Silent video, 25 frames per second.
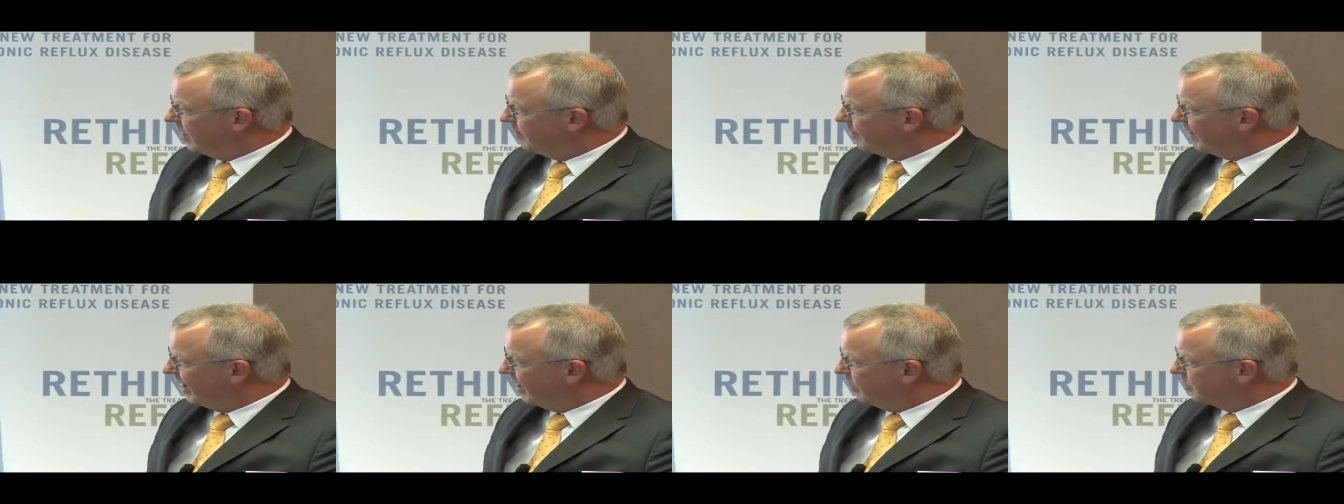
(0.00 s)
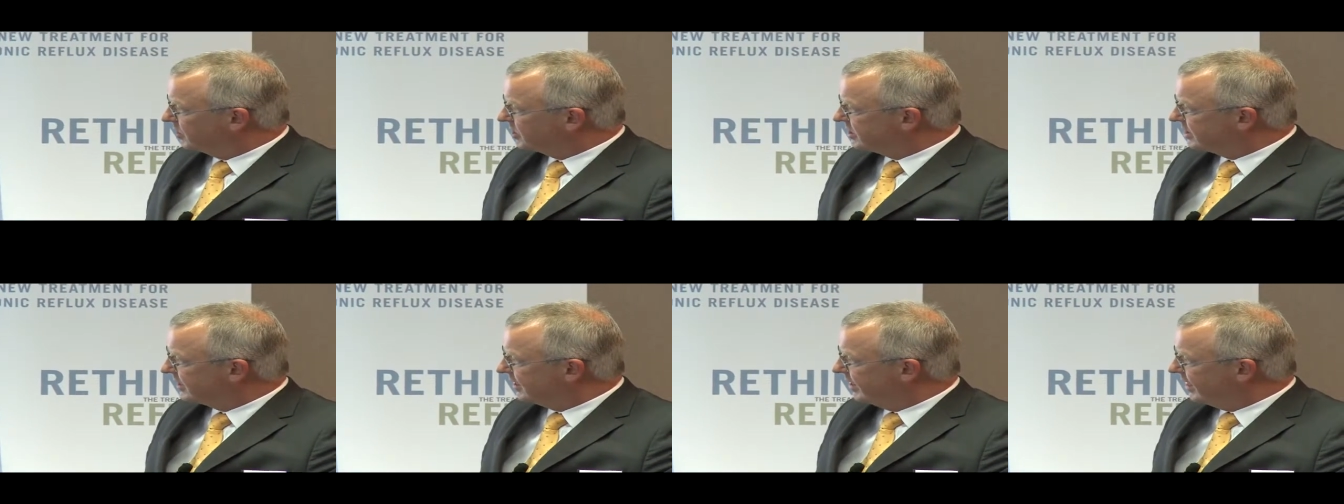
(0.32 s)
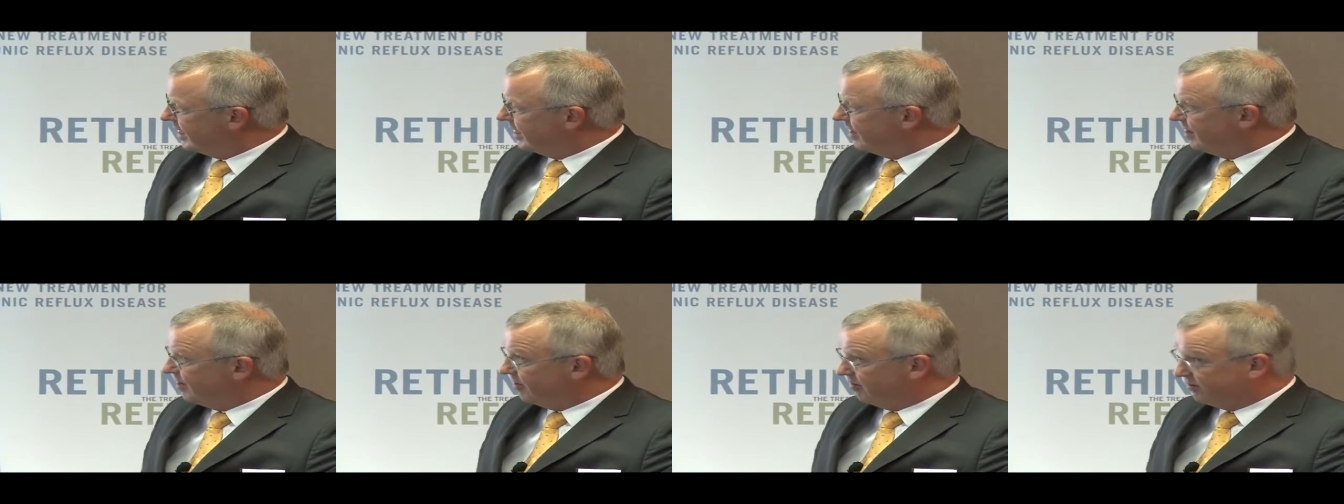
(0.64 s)
about
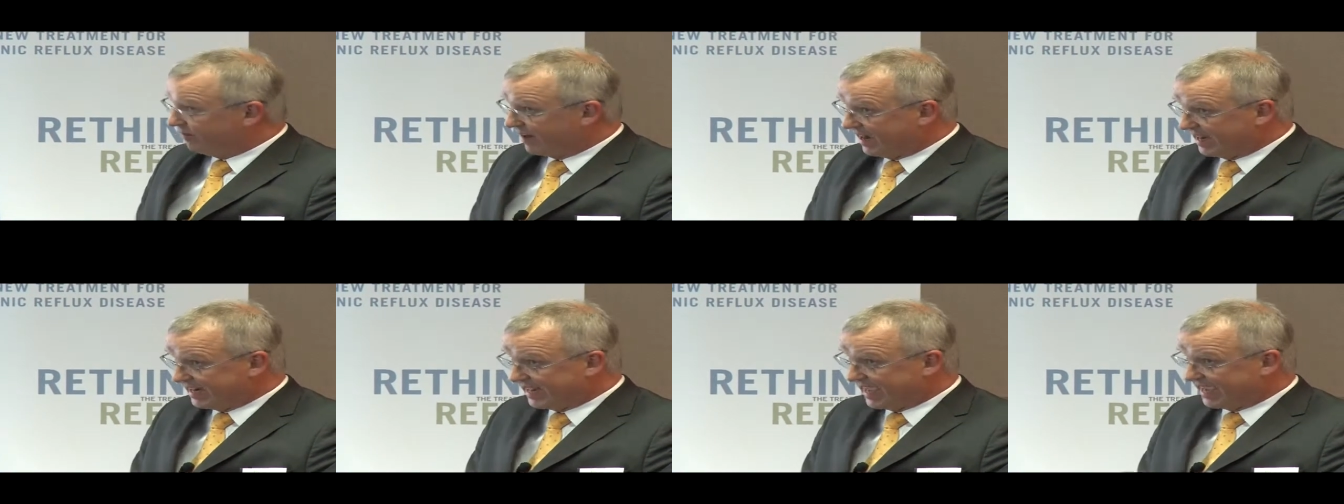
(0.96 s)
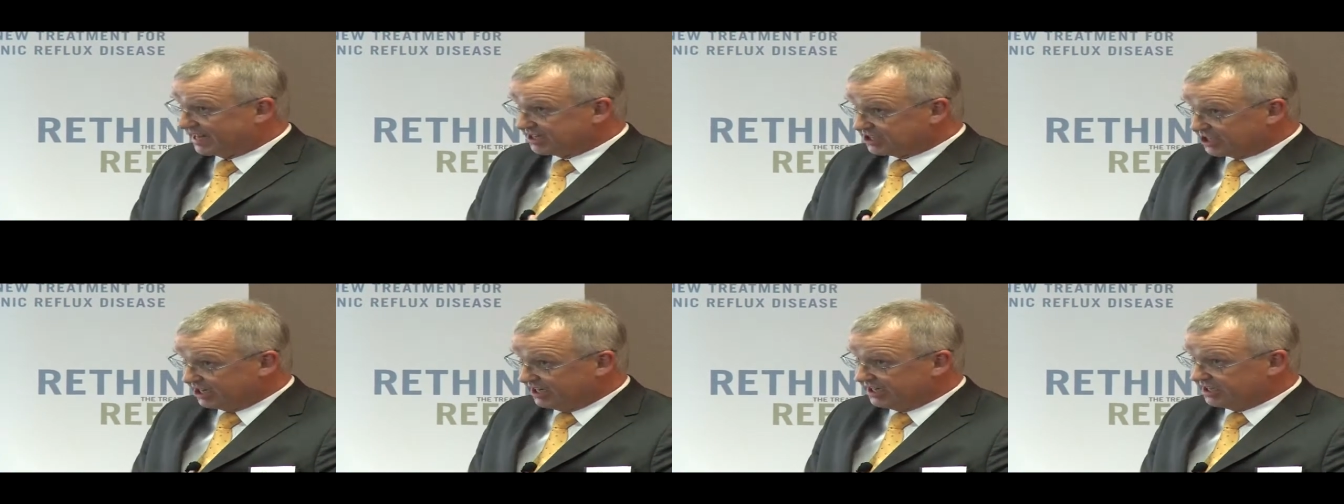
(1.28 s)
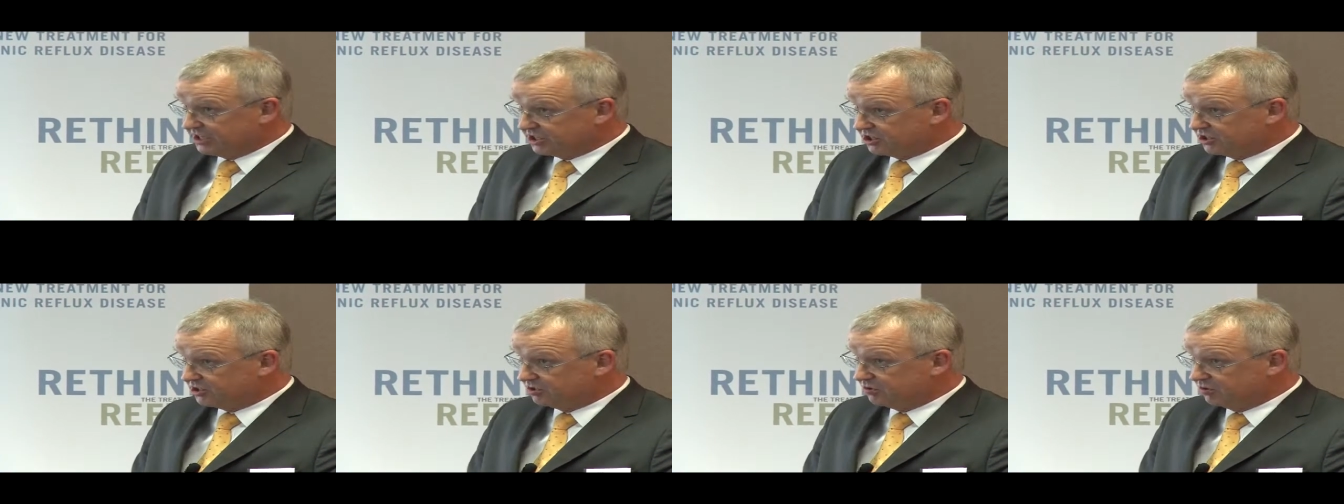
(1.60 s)
financial
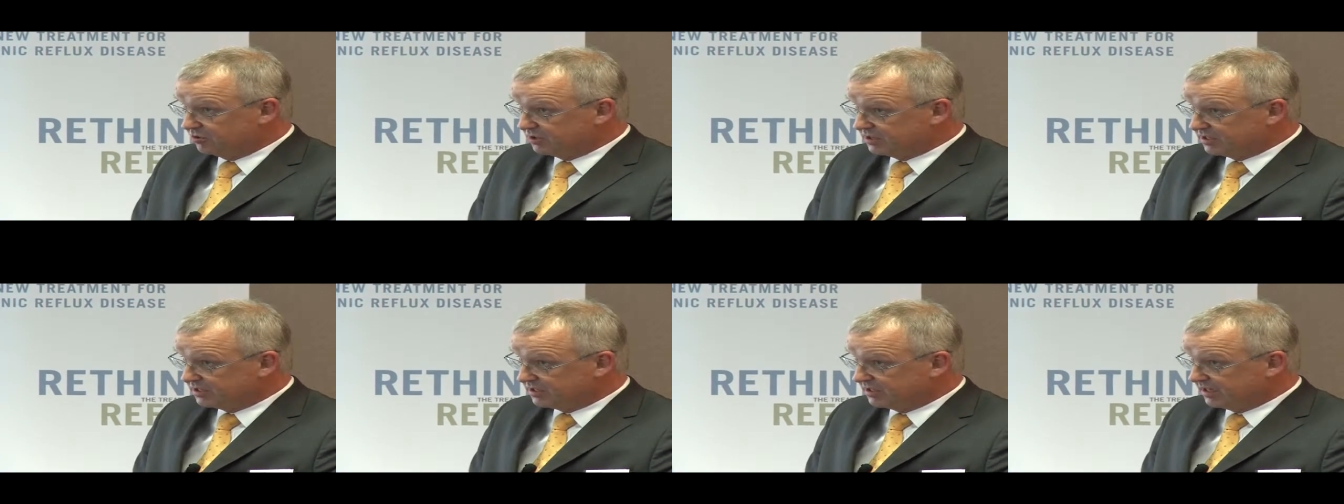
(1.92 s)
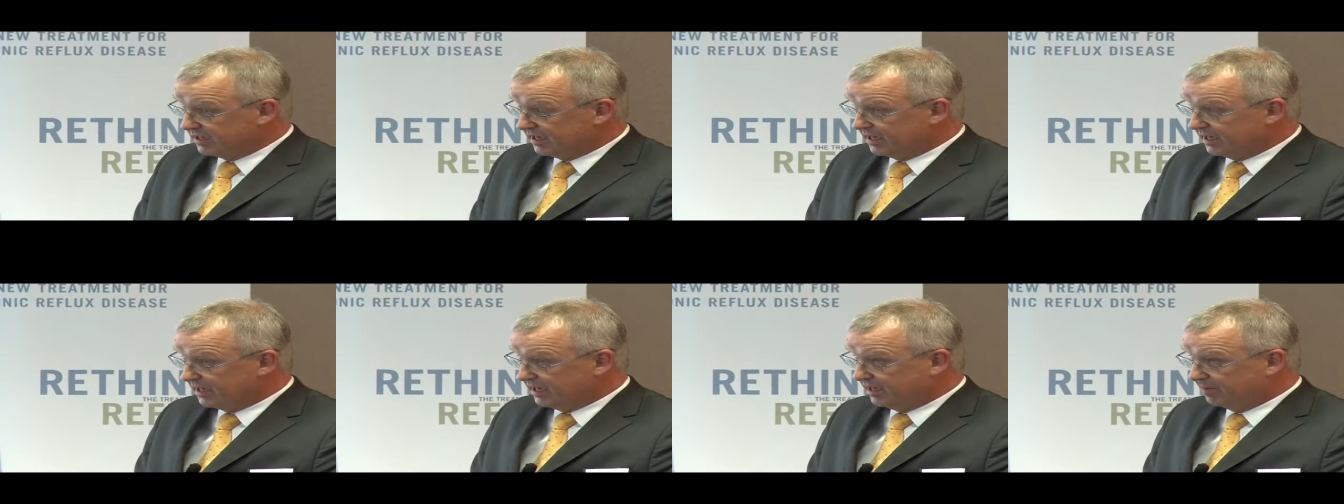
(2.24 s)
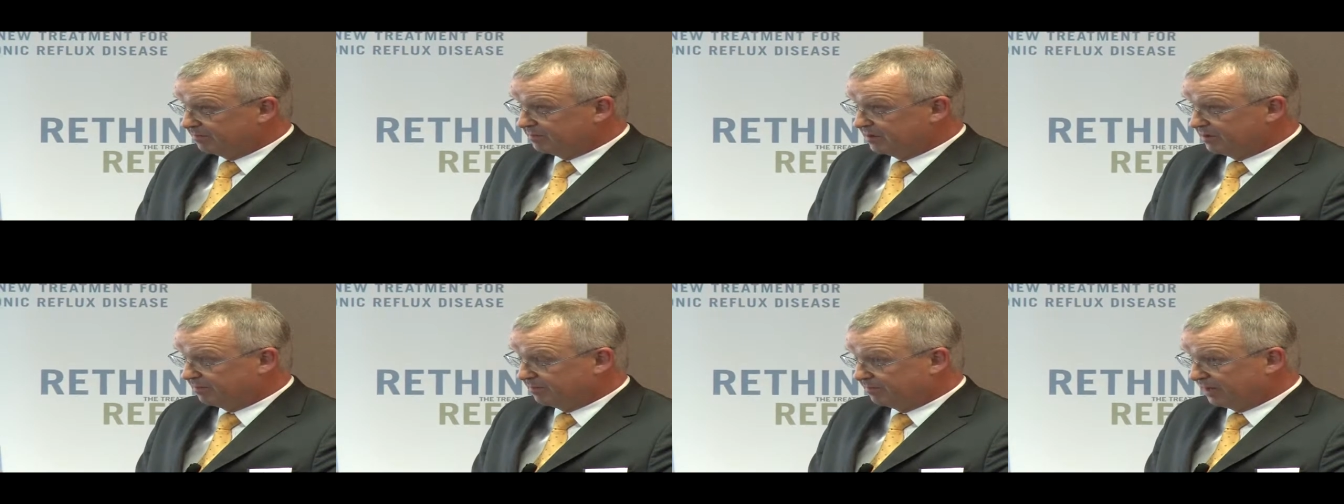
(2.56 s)
issues,
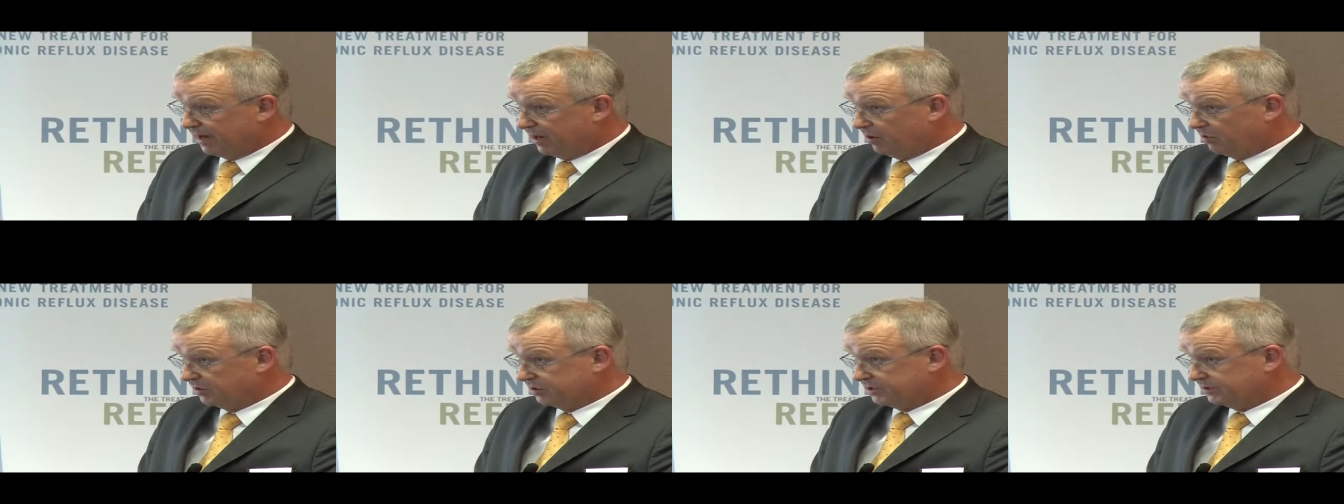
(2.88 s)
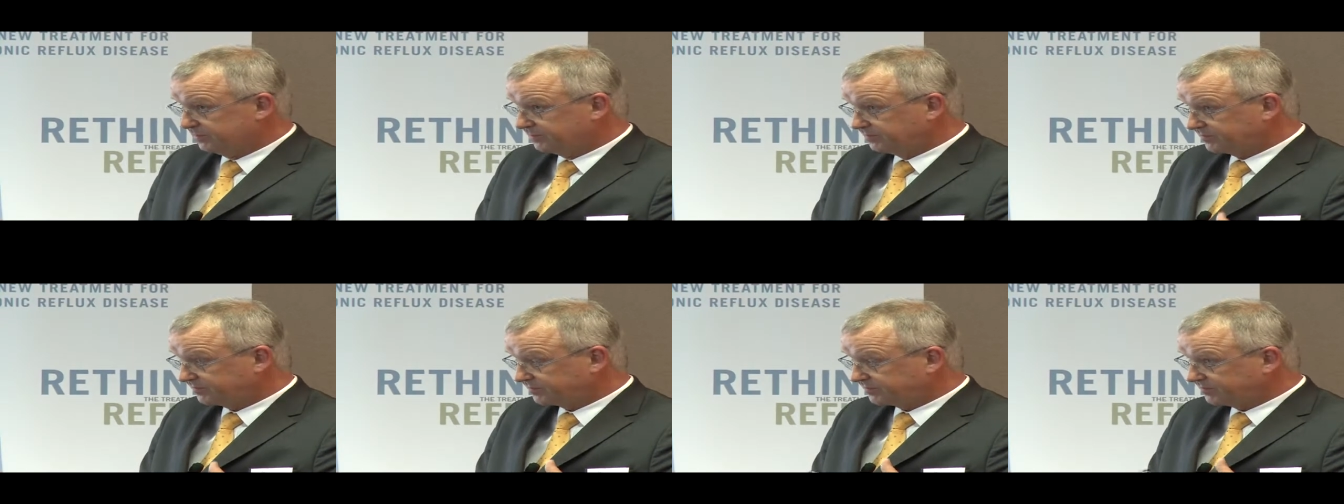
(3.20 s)
about